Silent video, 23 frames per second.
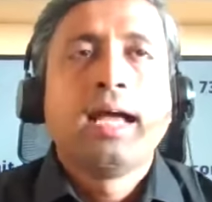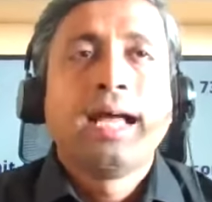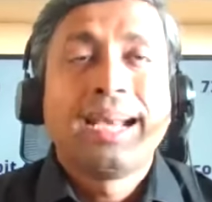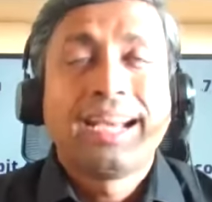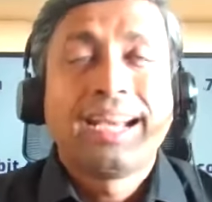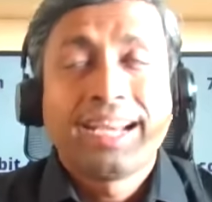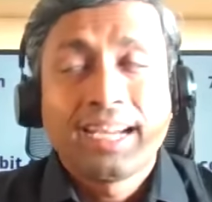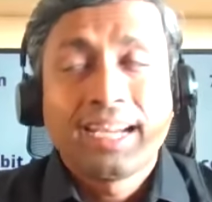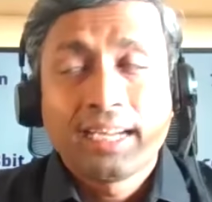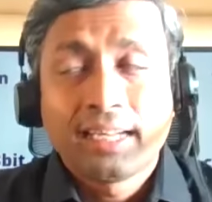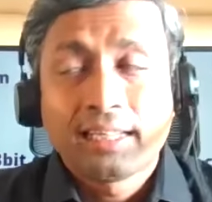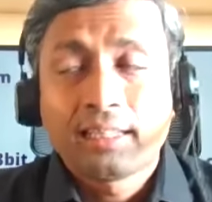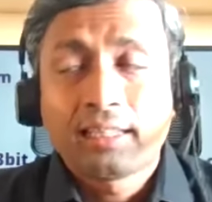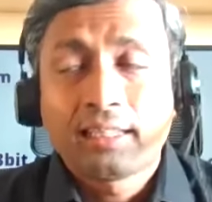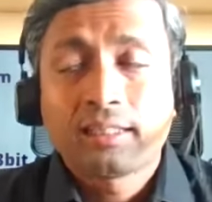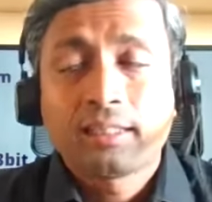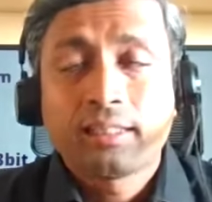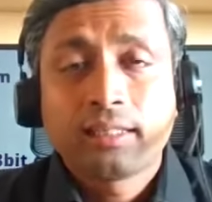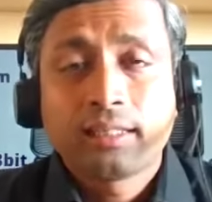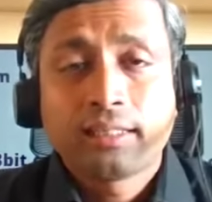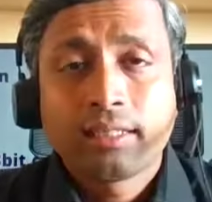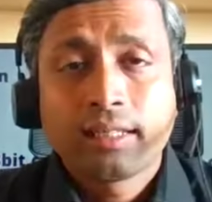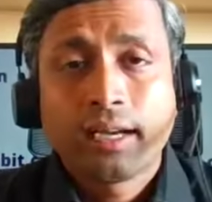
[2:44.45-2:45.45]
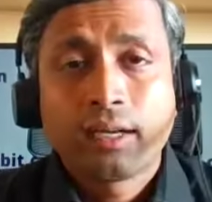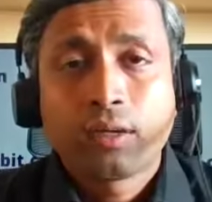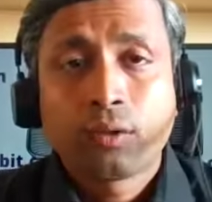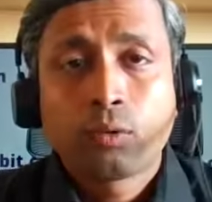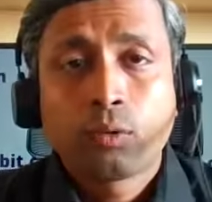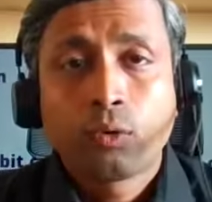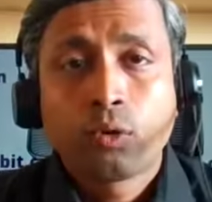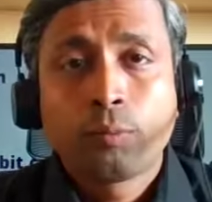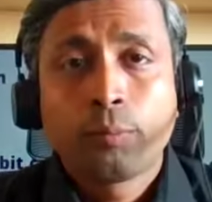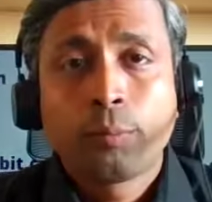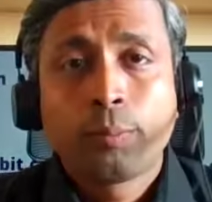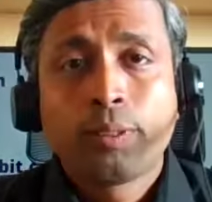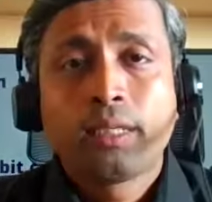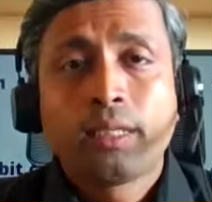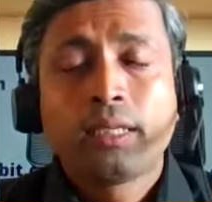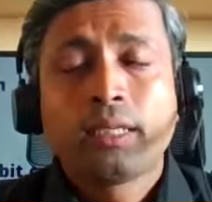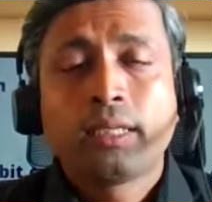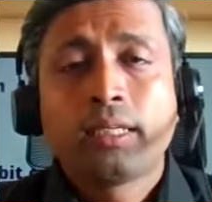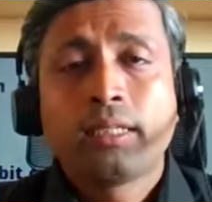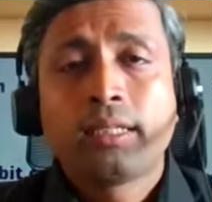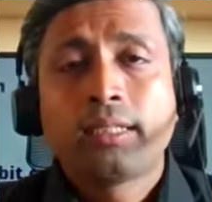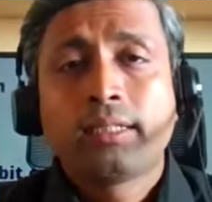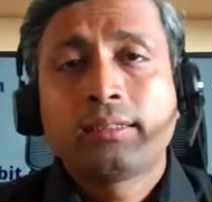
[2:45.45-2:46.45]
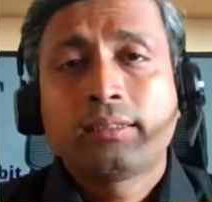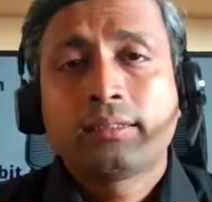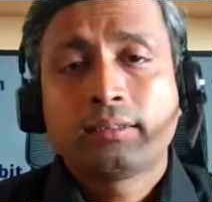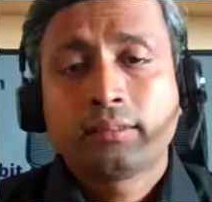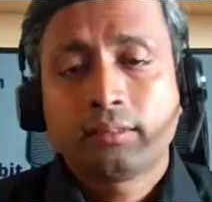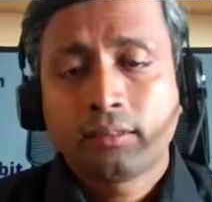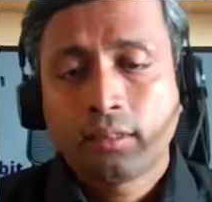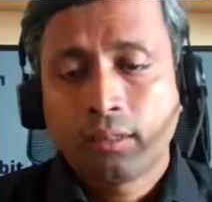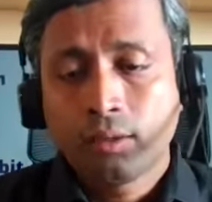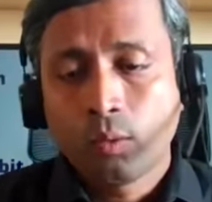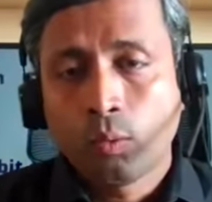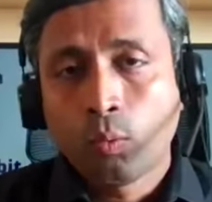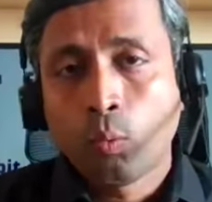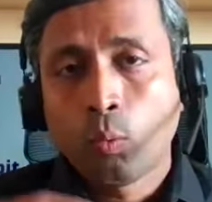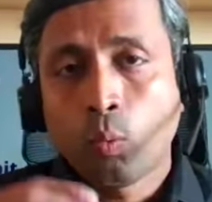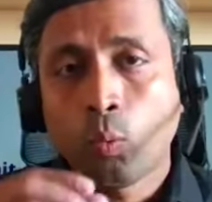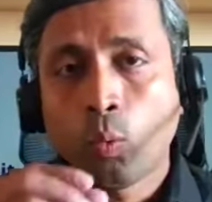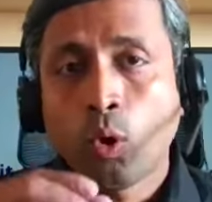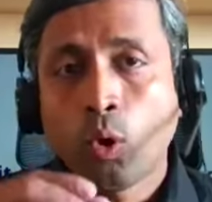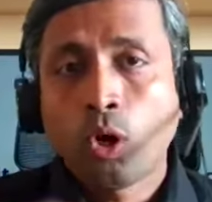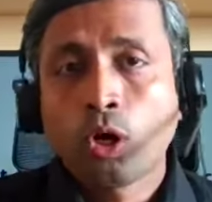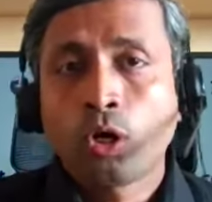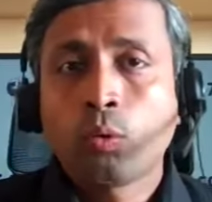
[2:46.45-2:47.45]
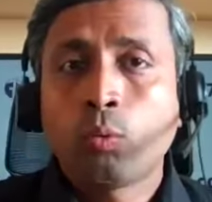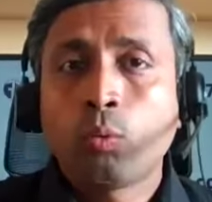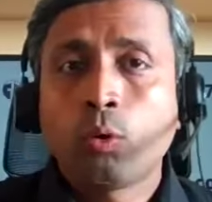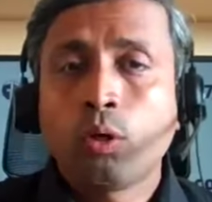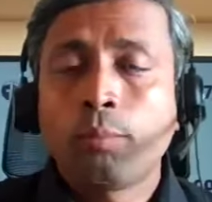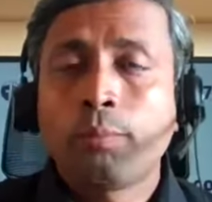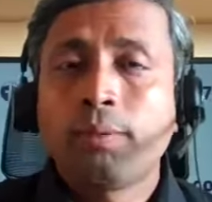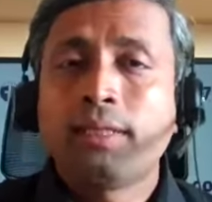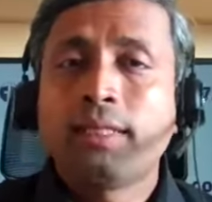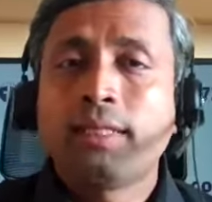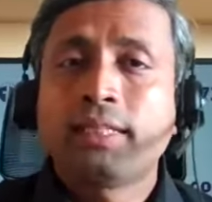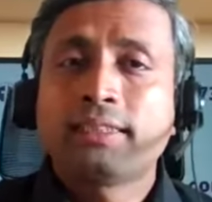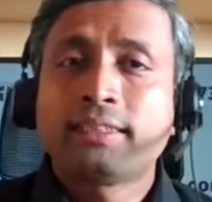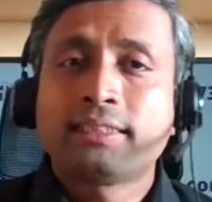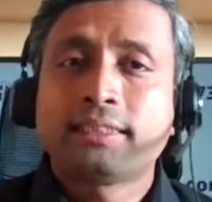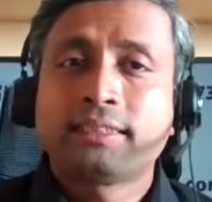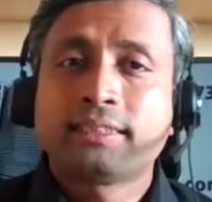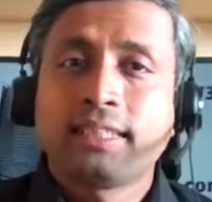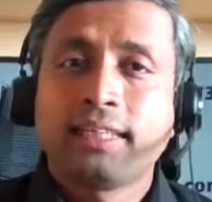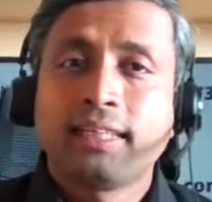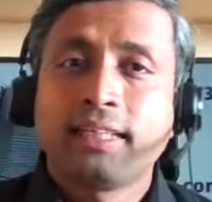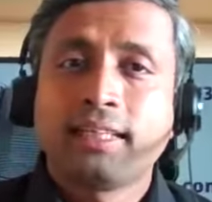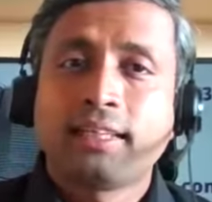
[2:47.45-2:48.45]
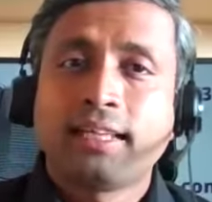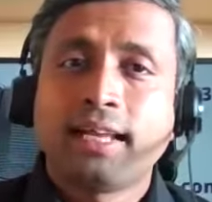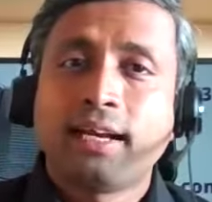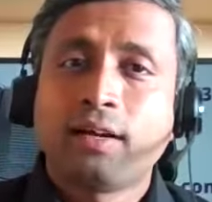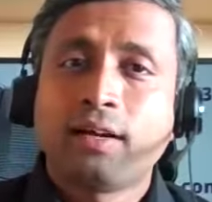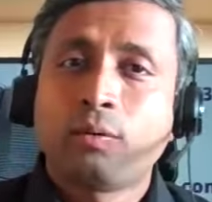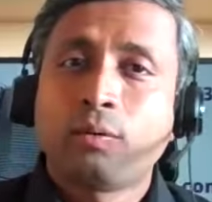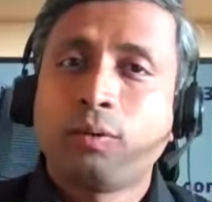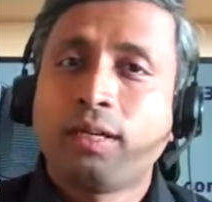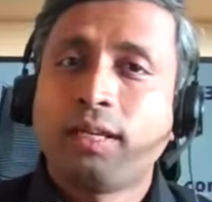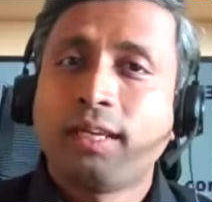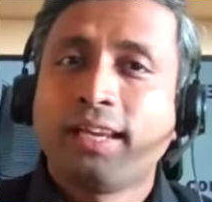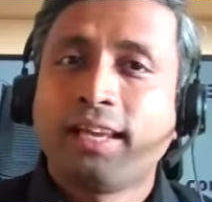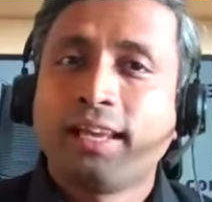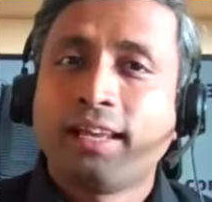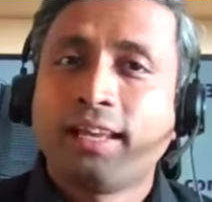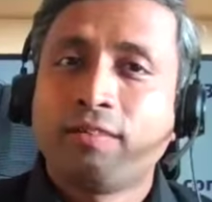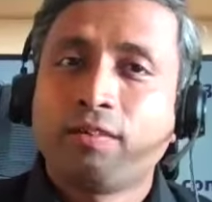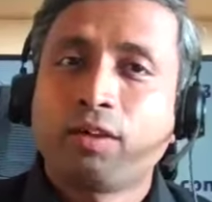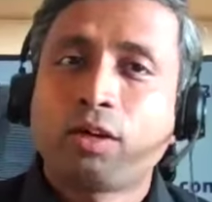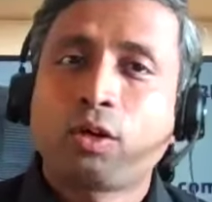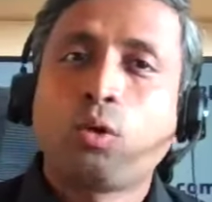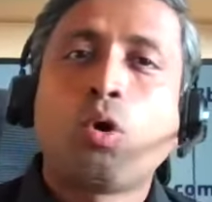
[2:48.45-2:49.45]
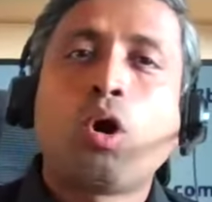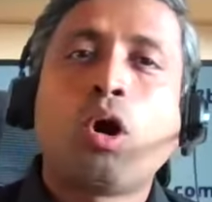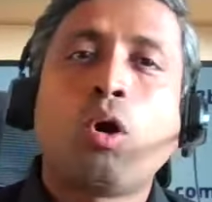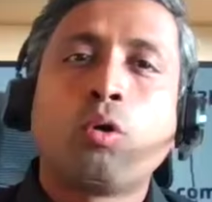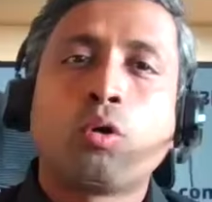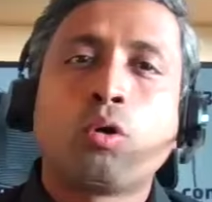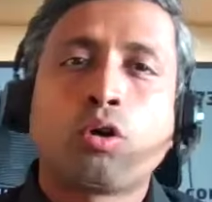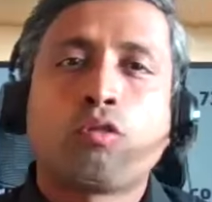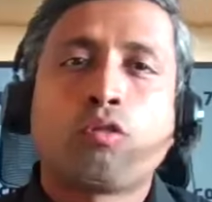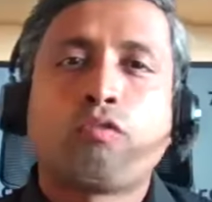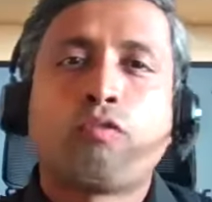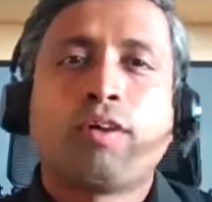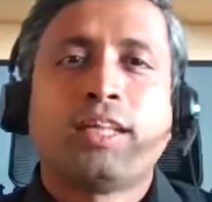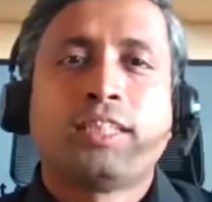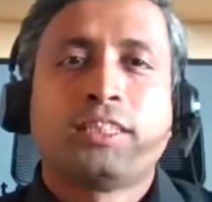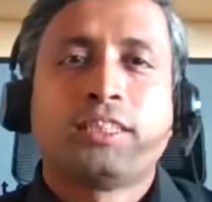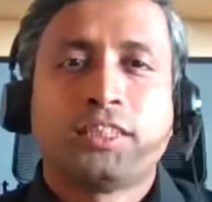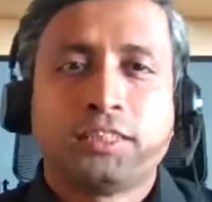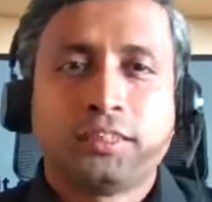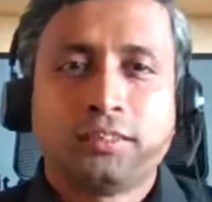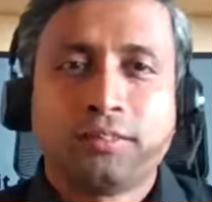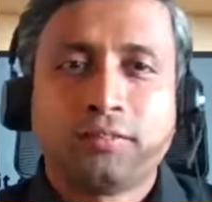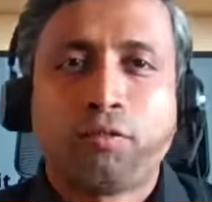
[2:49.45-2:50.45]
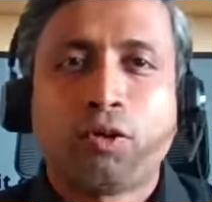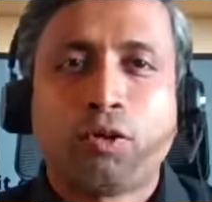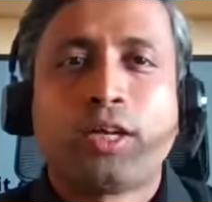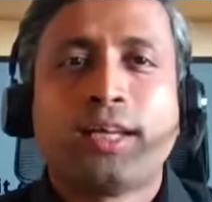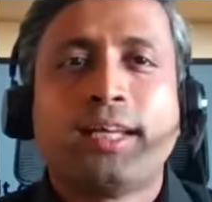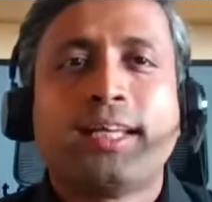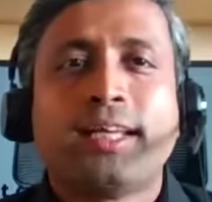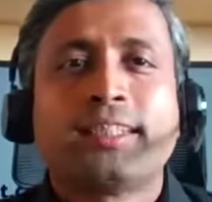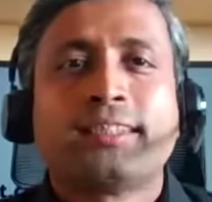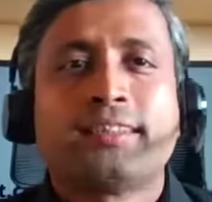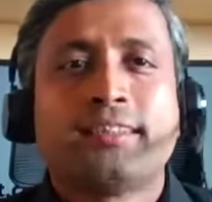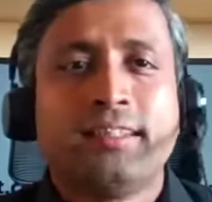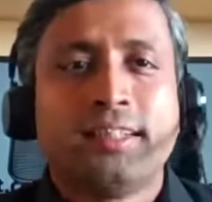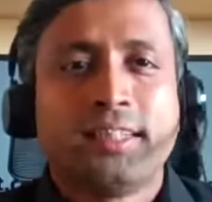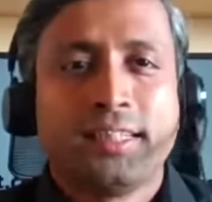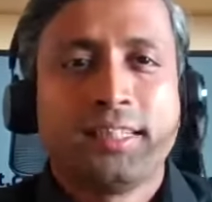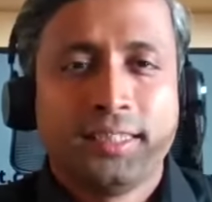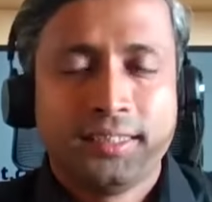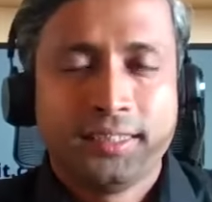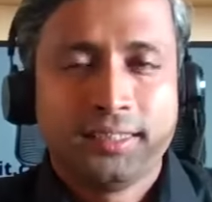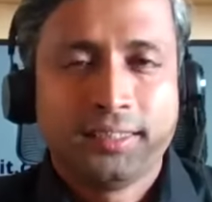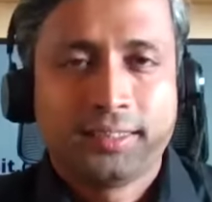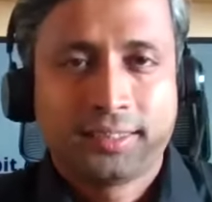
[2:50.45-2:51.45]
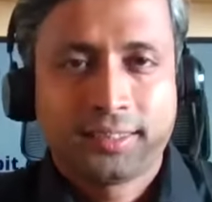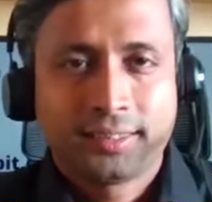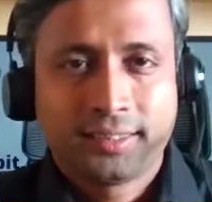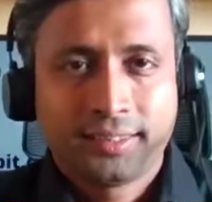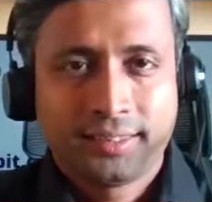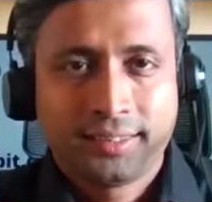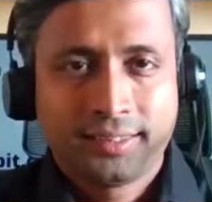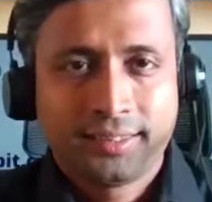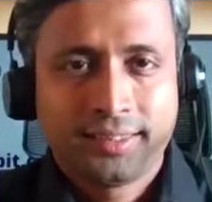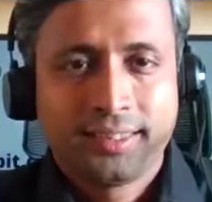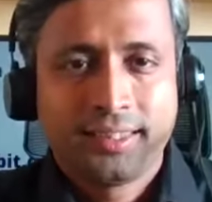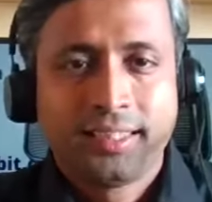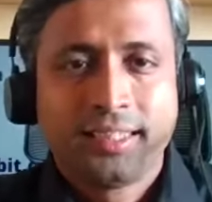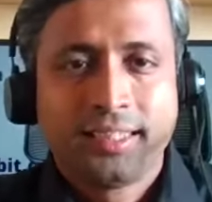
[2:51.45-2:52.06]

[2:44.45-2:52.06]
And another thing that could be is what will be that skill that will never go out of fashion for next 30 years,